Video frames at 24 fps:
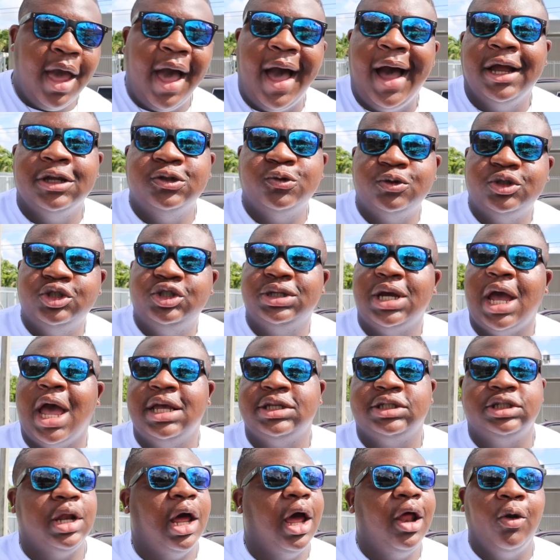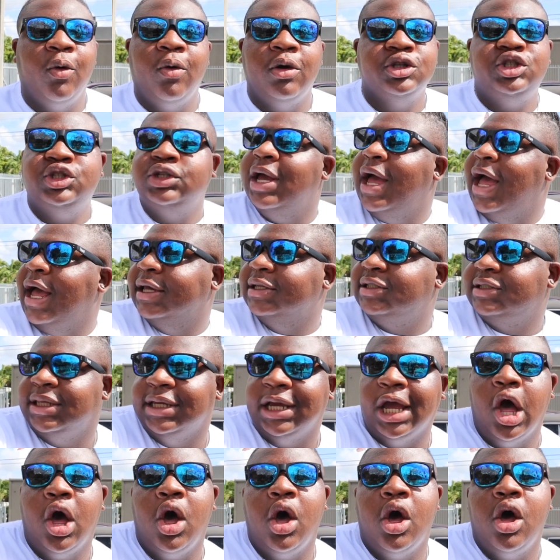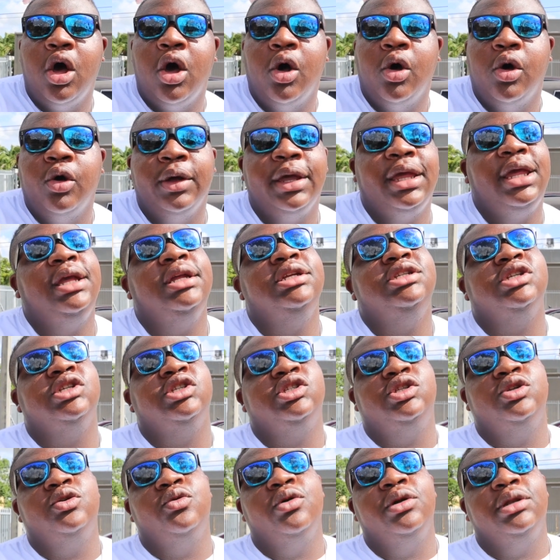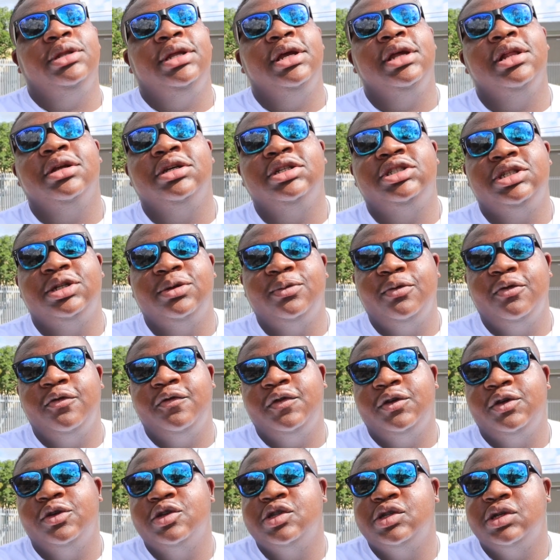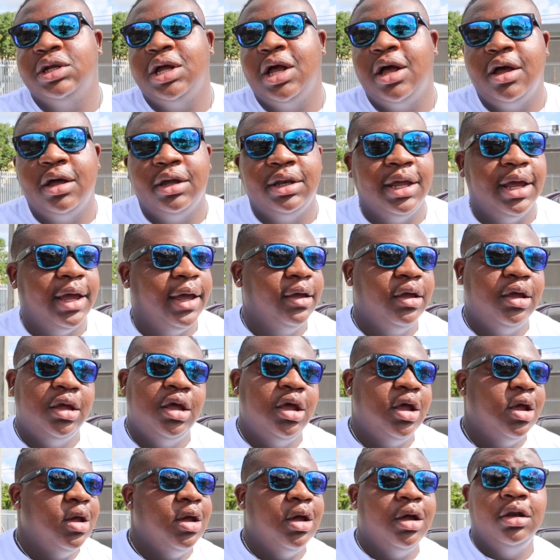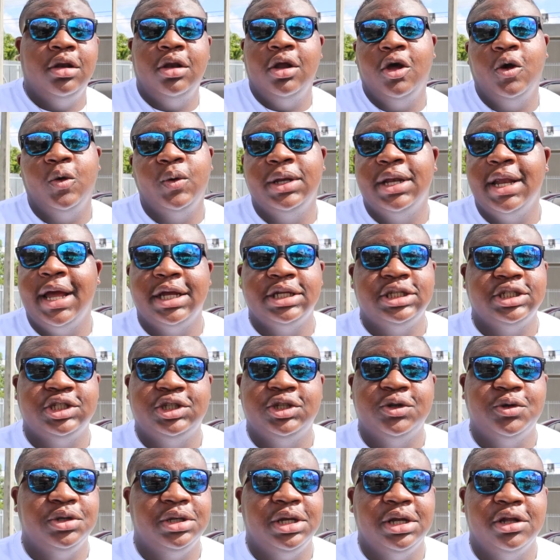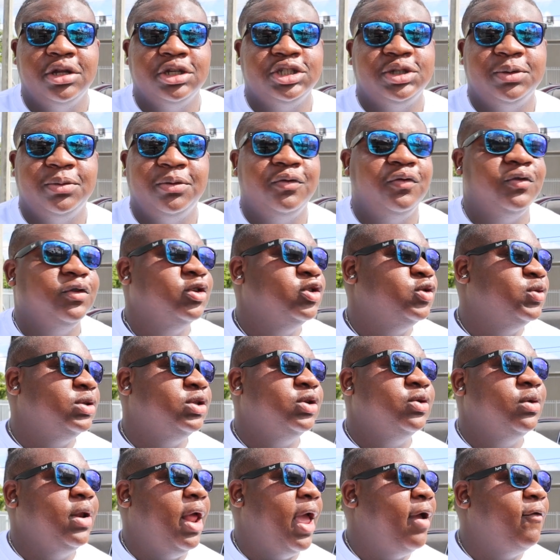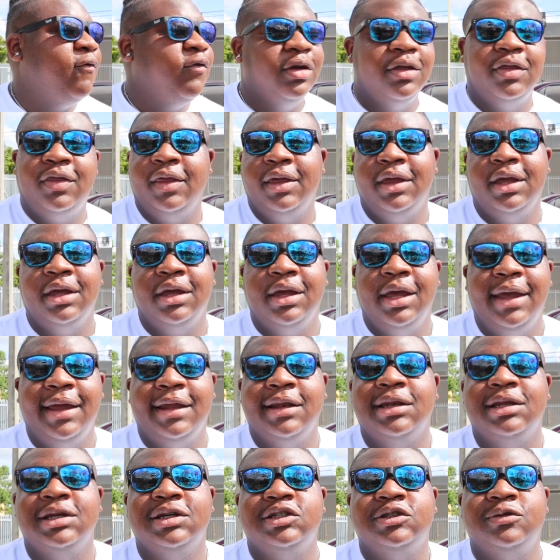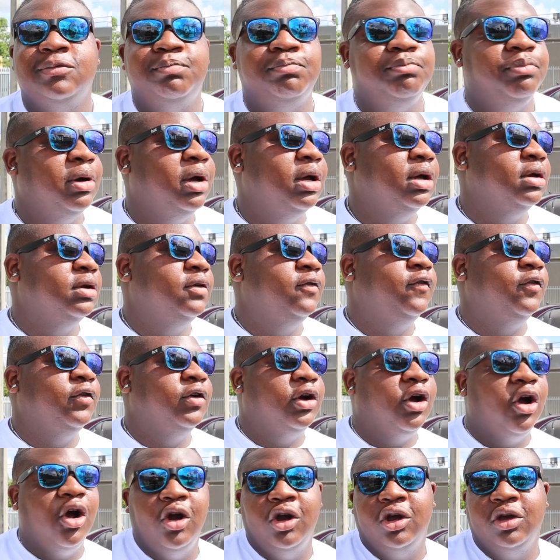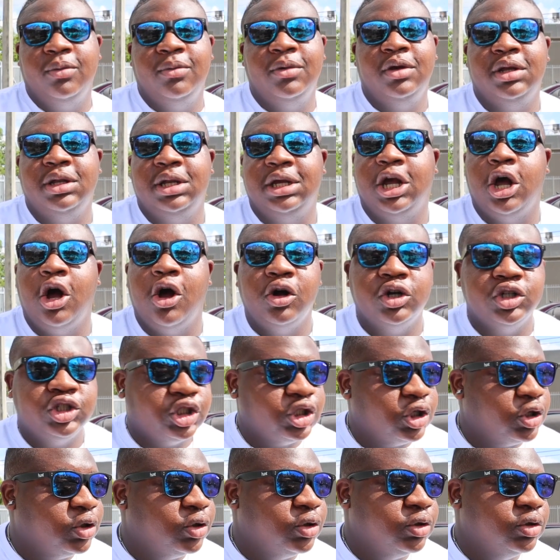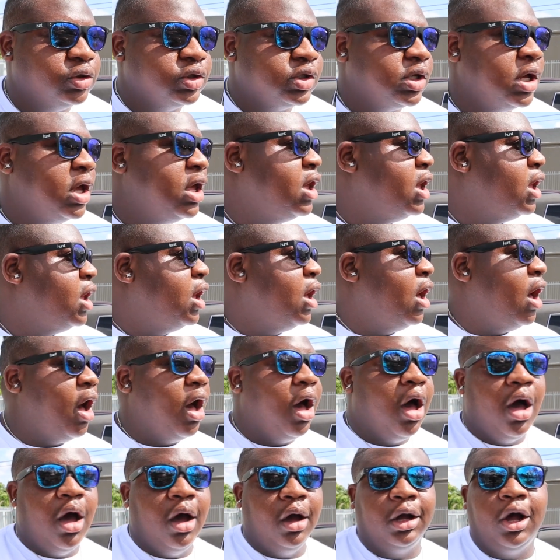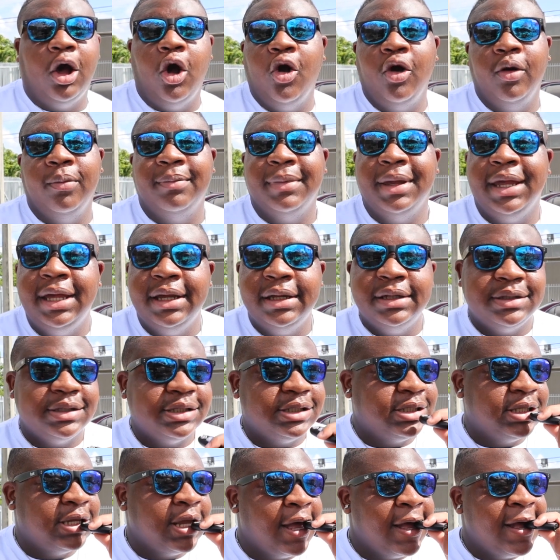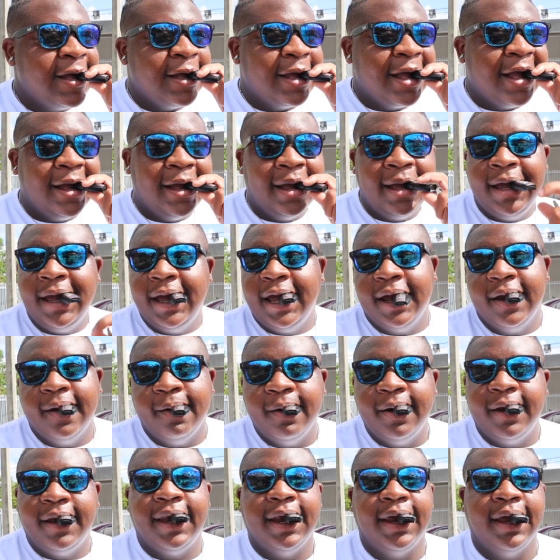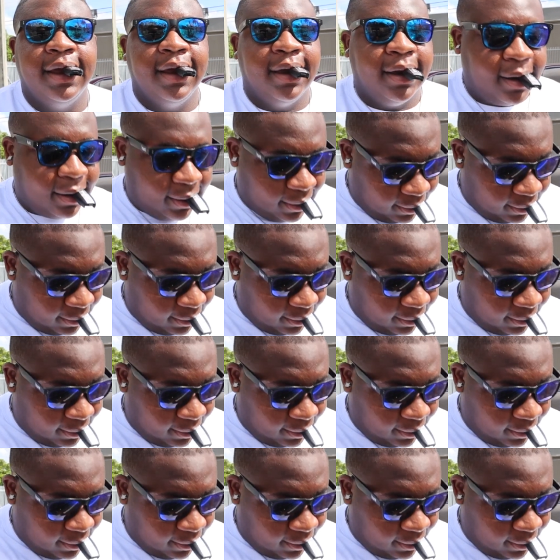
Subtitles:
I don't want you guys to know, I don't want you guys to think, "Oh, he just doing dealership reviews and all of that." No, we're not just doing dealership reviews. We're doing everything in this book for a car community. Car shows, car meets, everything.